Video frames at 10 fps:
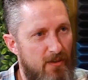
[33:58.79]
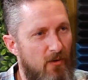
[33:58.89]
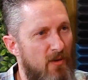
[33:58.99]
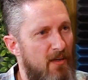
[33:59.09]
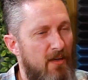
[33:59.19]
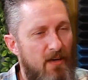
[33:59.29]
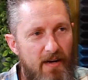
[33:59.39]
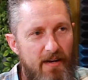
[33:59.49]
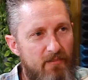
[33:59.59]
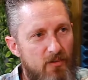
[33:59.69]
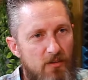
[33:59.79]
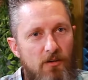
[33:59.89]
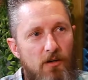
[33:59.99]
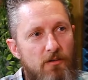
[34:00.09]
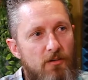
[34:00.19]
You know, I
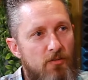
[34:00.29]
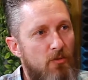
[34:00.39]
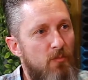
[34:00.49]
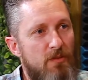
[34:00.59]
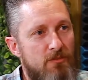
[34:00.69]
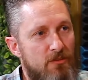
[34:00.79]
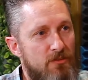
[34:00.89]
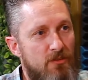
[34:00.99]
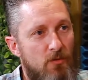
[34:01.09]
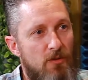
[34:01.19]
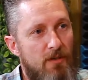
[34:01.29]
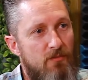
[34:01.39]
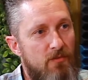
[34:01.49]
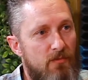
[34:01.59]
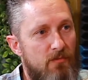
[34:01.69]
haven't gone through business school.
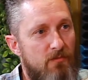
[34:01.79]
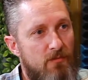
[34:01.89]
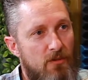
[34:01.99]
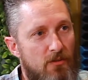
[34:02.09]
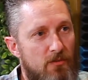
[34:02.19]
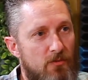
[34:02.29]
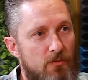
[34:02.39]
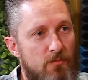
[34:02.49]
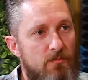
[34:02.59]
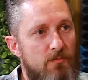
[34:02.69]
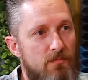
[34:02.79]
I've mm-hmm. gone through